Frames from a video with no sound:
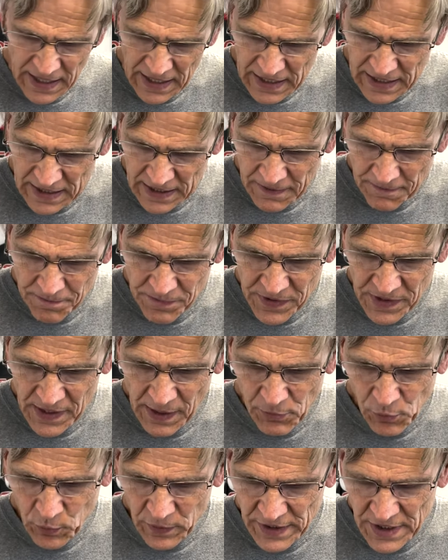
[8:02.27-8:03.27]
Uh,
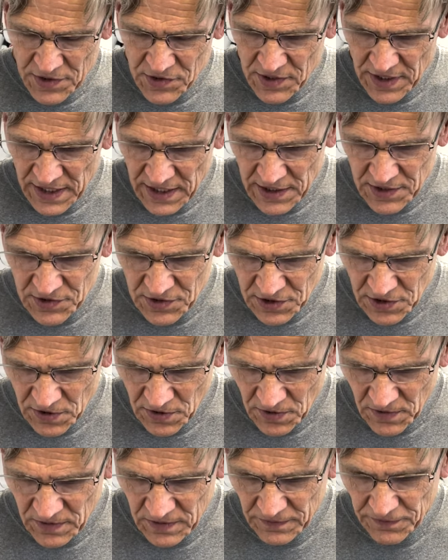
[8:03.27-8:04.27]
number one, it's
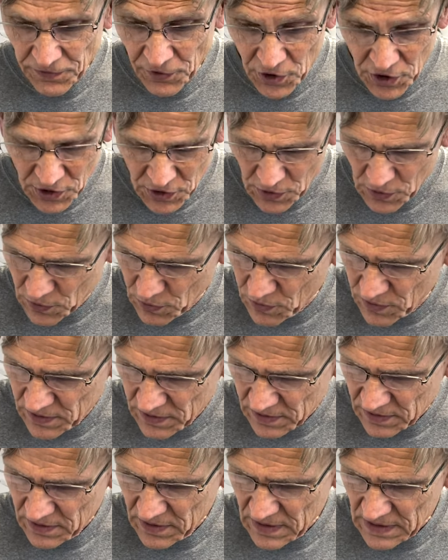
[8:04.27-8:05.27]
easier for you
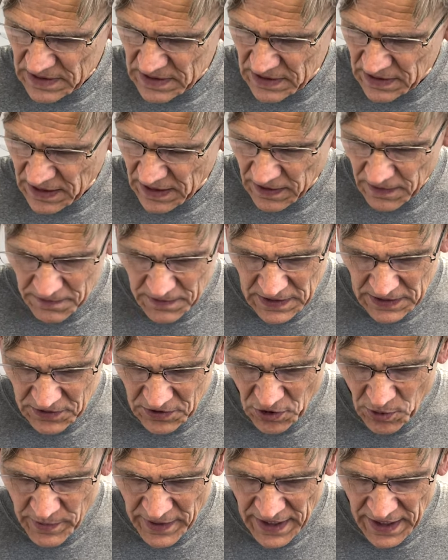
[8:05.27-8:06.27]
to get a, a uh,
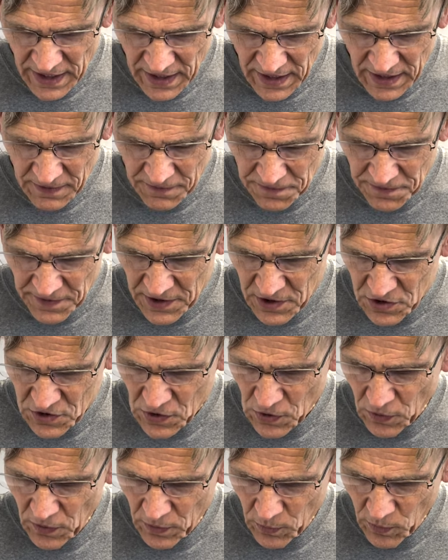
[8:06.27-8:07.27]
terminated and finished
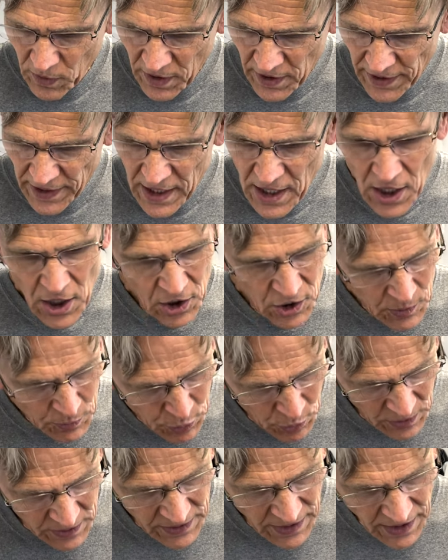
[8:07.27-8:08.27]
coil wire. You
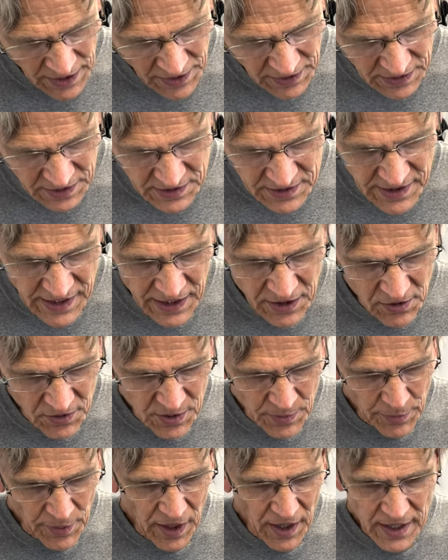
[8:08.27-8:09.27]
pull it out of the container or the
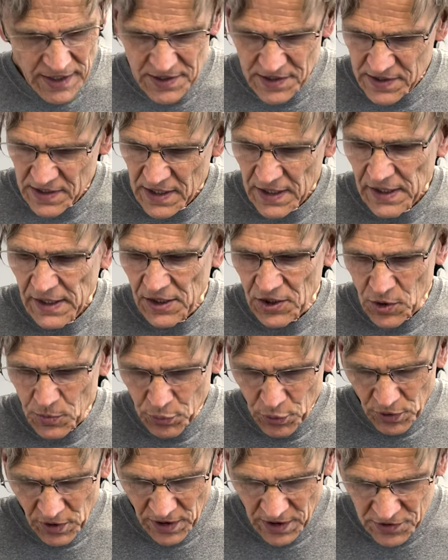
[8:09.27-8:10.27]
box, you
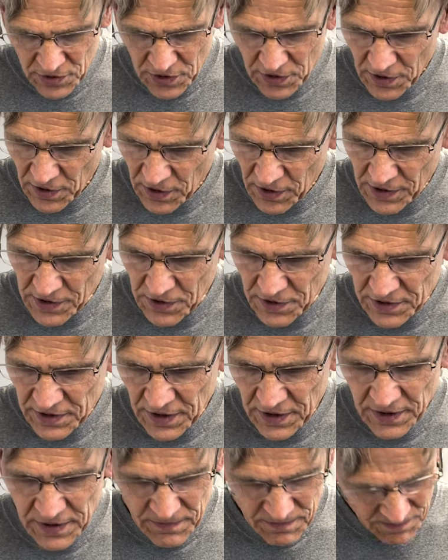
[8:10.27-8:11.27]
put it on your car, you're
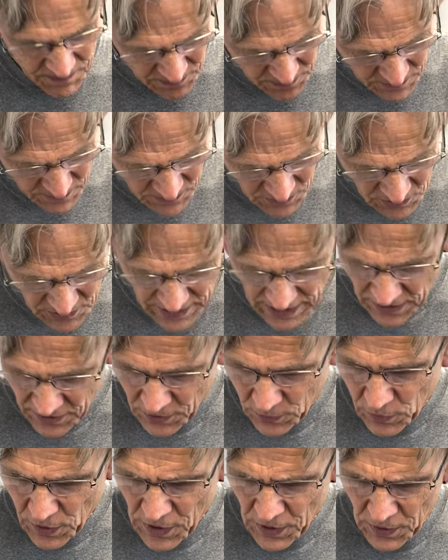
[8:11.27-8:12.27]
done, you're down the
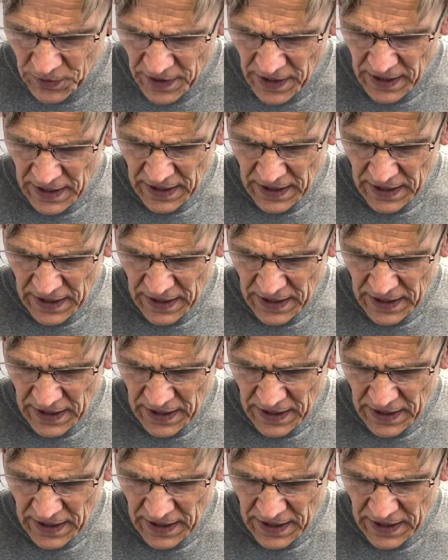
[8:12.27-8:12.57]
road.